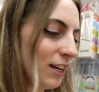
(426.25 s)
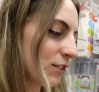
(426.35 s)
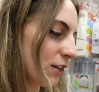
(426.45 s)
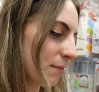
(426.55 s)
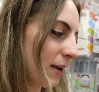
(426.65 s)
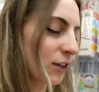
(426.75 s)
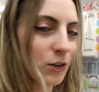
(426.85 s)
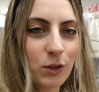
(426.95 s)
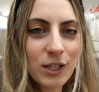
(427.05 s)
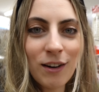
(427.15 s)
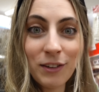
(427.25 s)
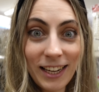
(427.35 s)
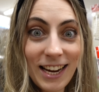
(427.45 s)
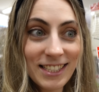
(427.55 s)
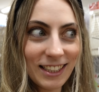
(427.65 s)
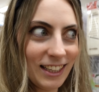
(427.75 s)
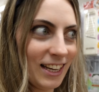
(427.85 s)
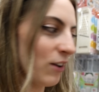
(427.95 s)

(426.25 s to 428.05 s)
So you can make gyoza really easily,